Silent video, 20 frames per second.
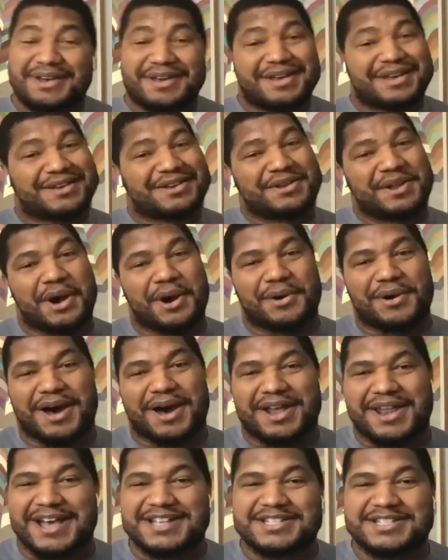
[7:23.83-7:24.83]

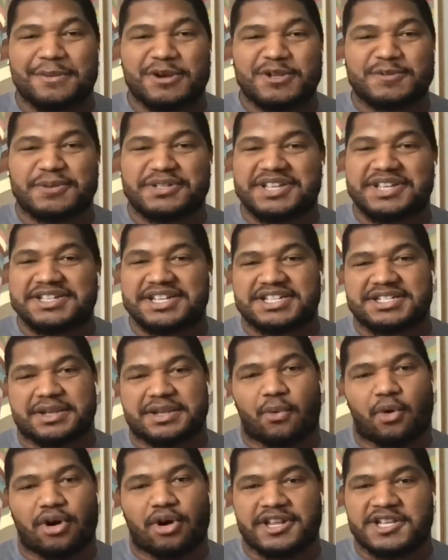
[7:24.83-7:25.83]
that's the most prestigious
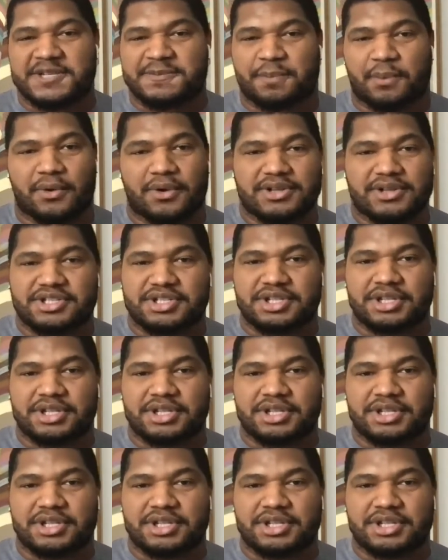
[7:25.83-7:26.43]
award in sports.